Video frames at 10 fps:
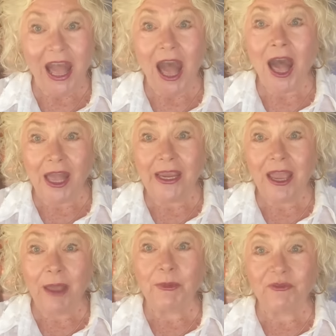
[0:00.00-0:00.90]
I
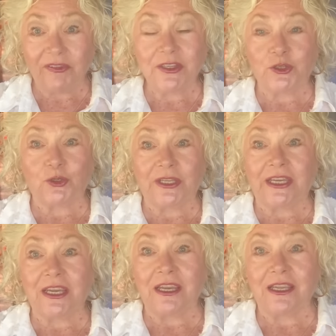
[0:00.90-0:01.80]
am
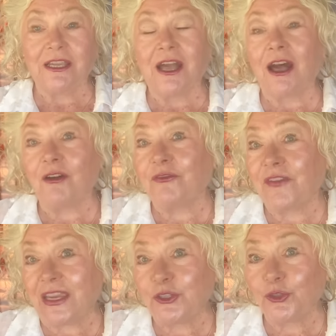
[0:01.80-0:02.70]
officially a
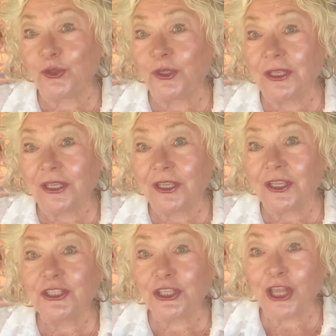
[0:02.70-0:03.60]
facial
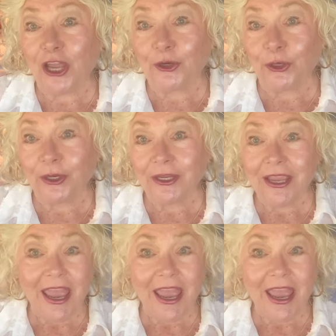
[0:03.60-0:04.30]
slugger,